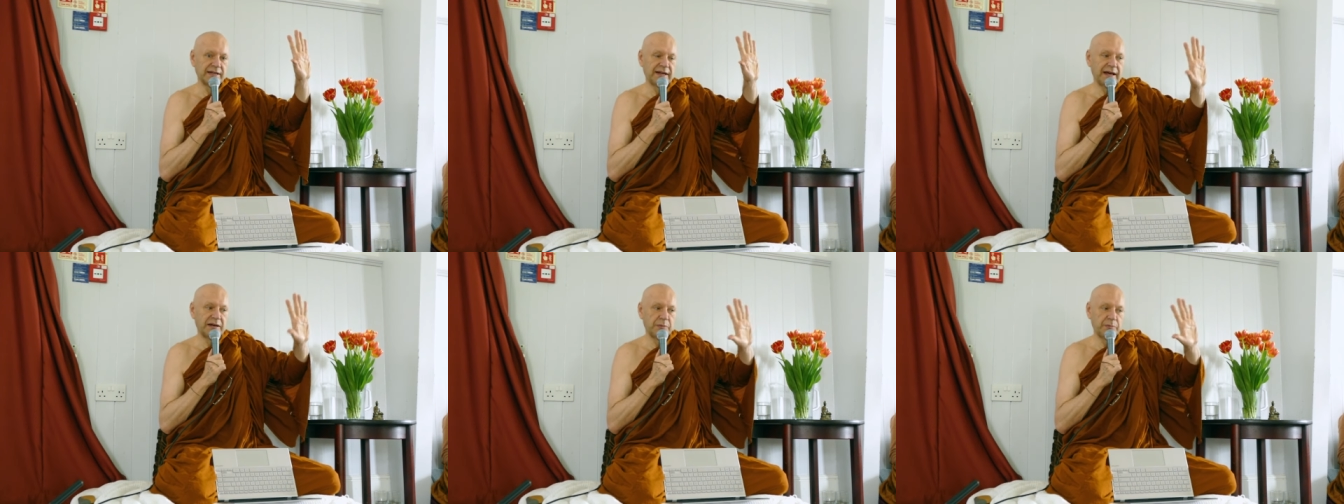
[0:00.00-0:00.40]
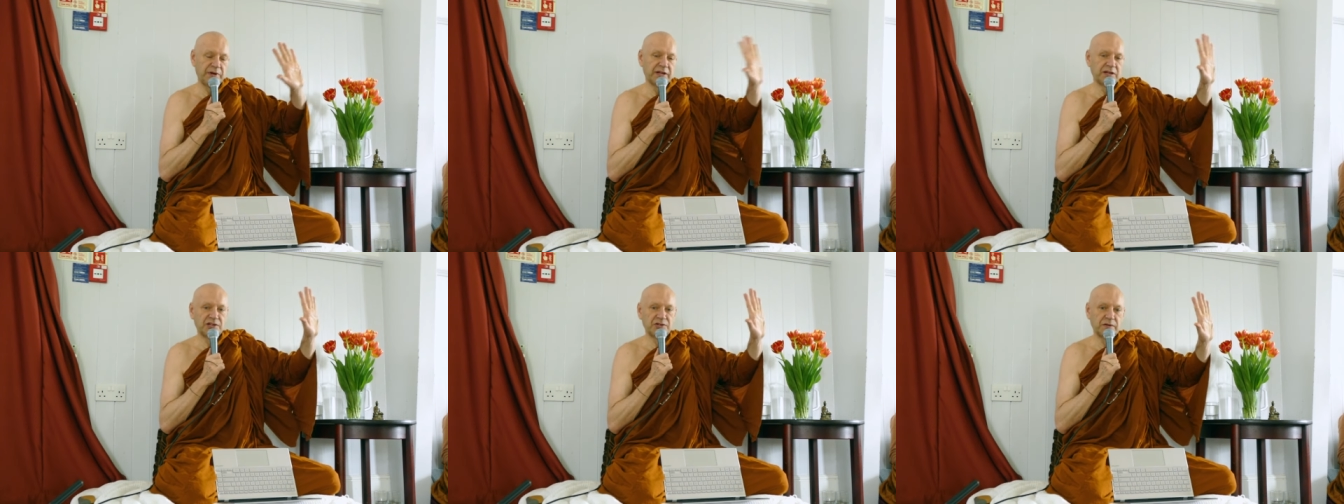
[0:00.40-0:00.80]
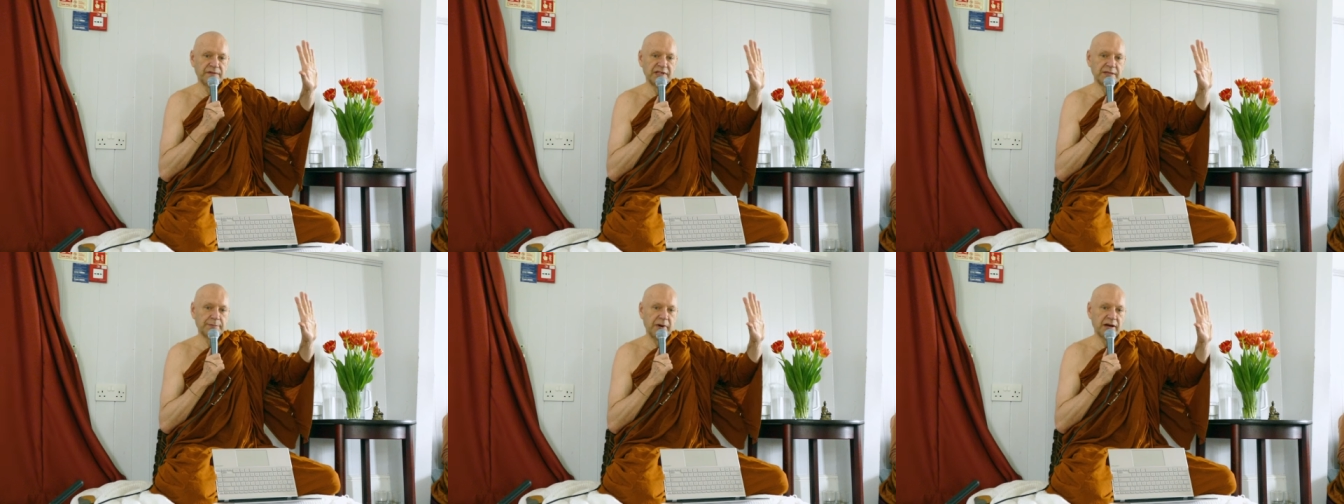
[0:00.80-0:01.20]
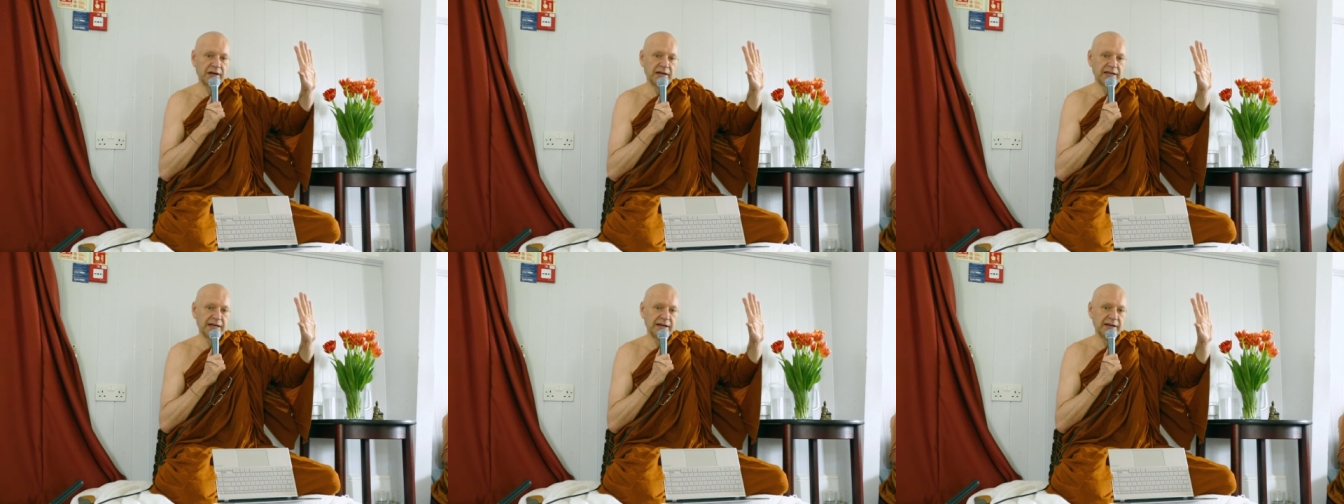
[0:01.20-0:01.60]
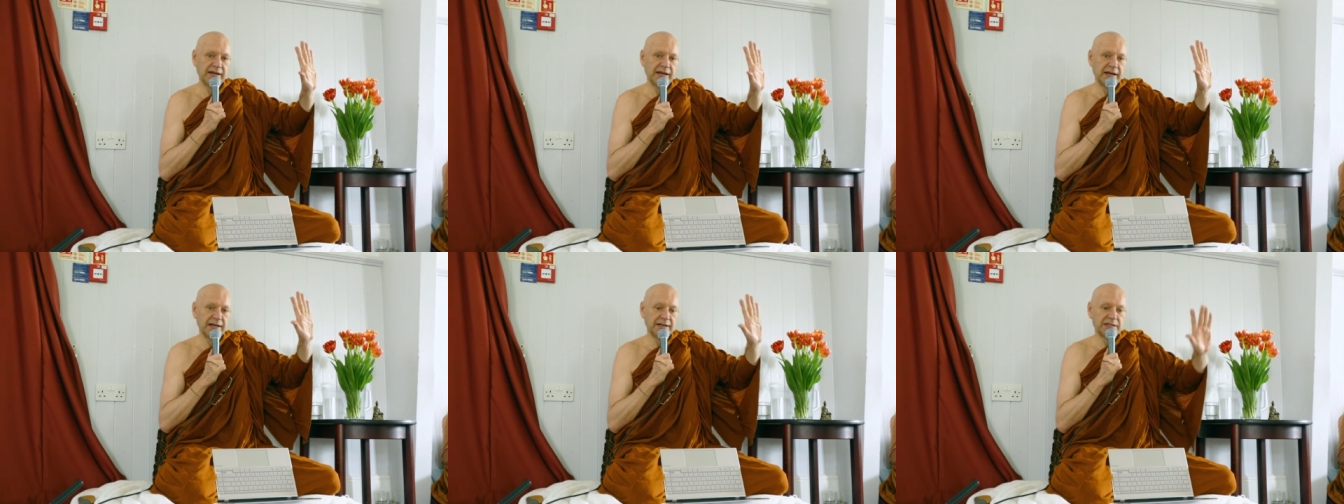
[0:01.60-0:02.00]
It had a picture of this monk, yeah,
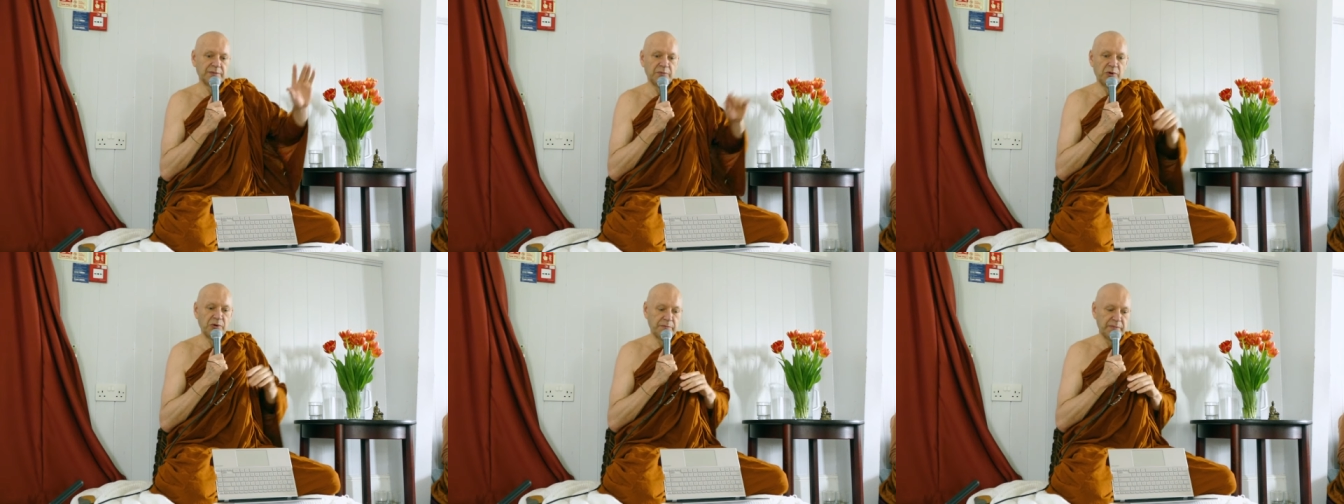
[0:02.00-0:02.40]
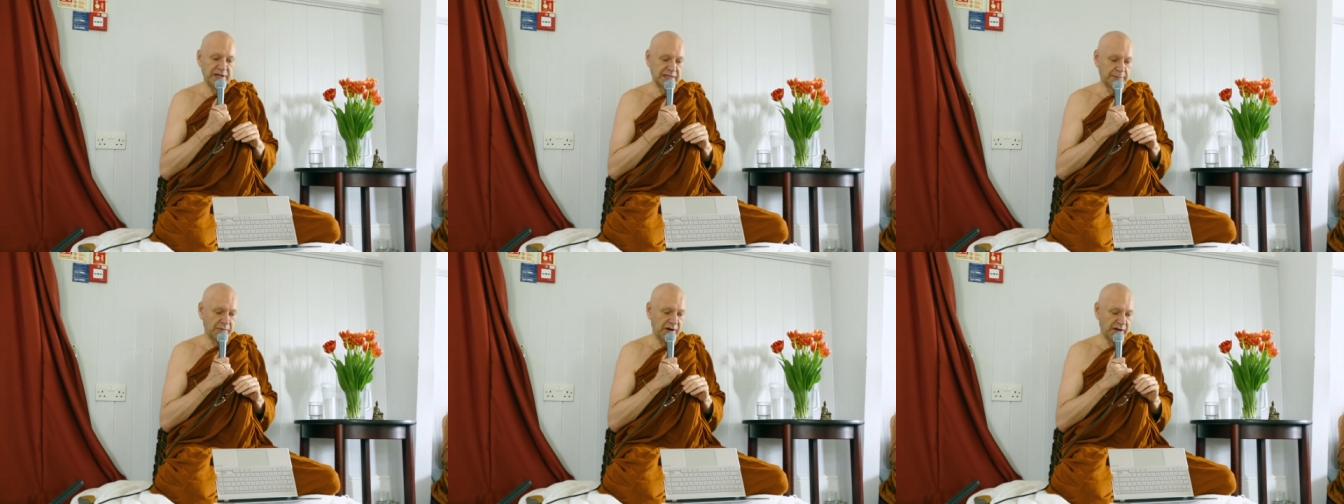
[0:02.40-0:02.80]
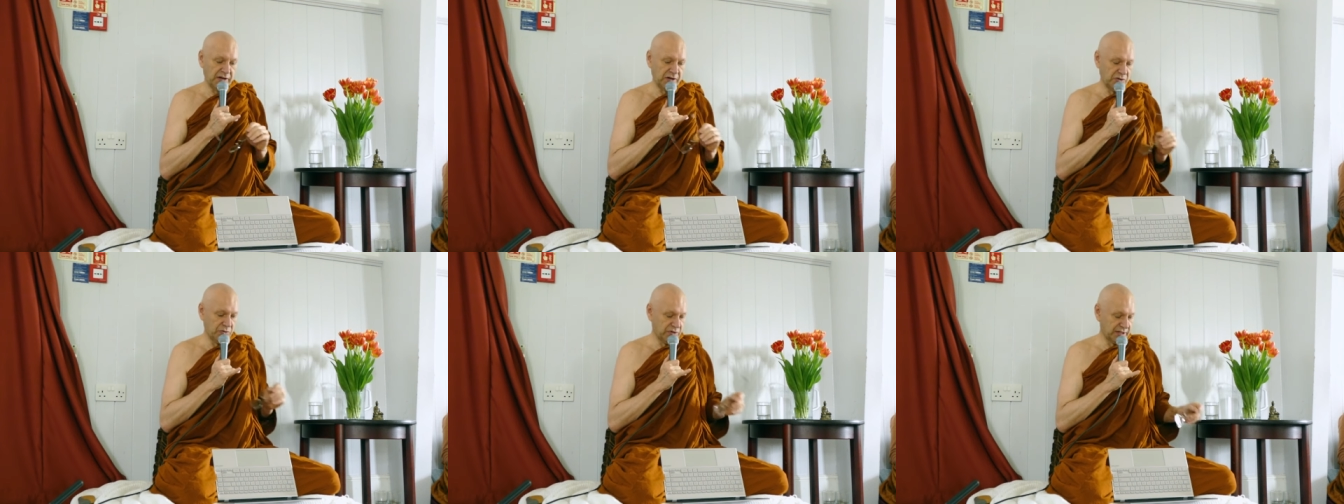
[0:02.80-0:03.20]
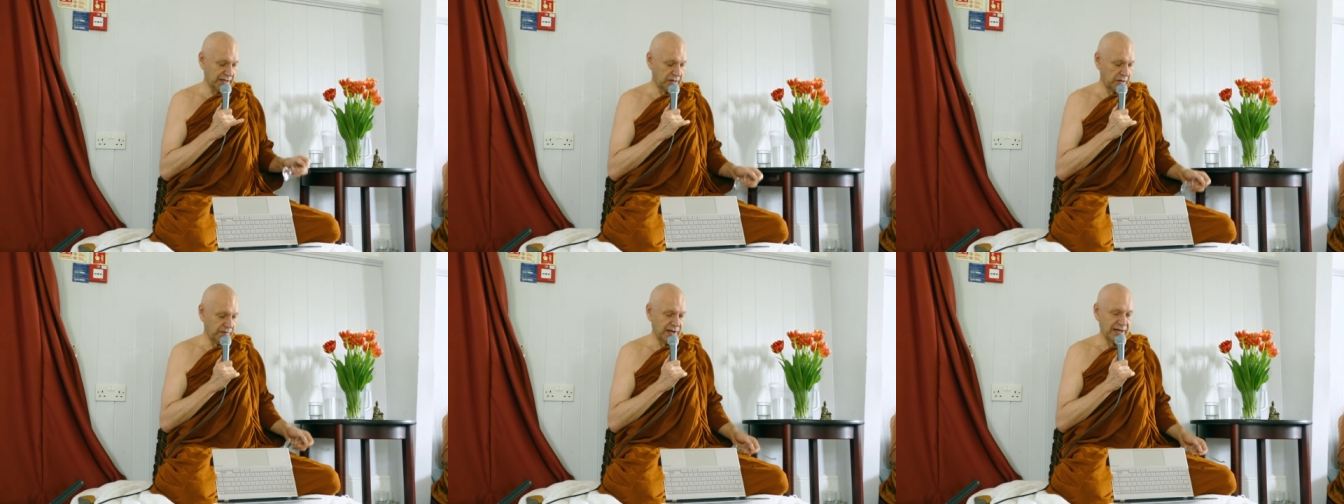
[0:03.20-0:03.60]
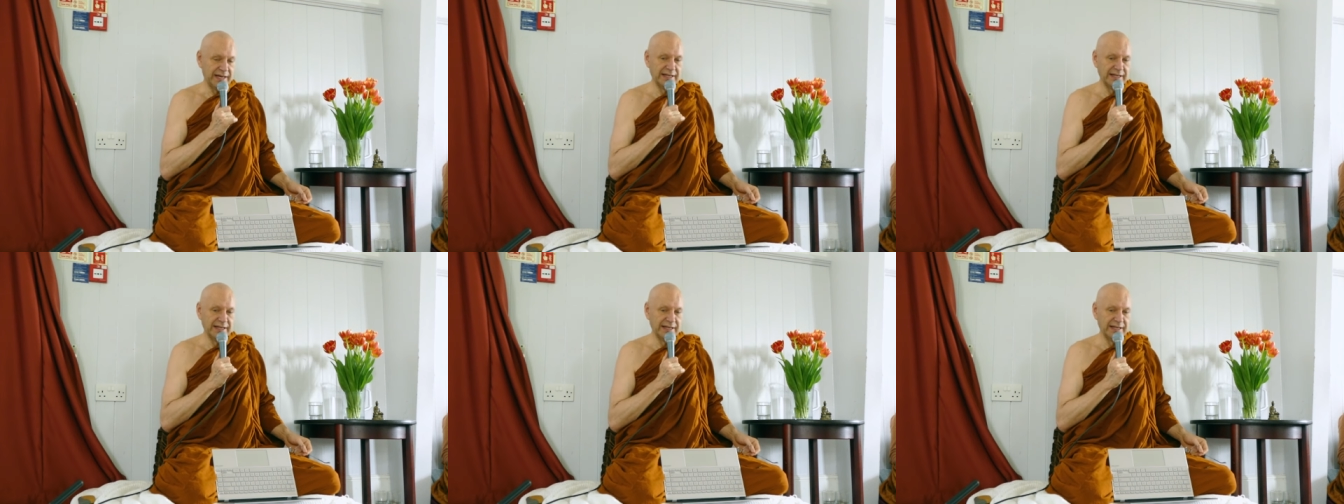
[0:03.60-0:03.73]
this Burmese monk who was kind of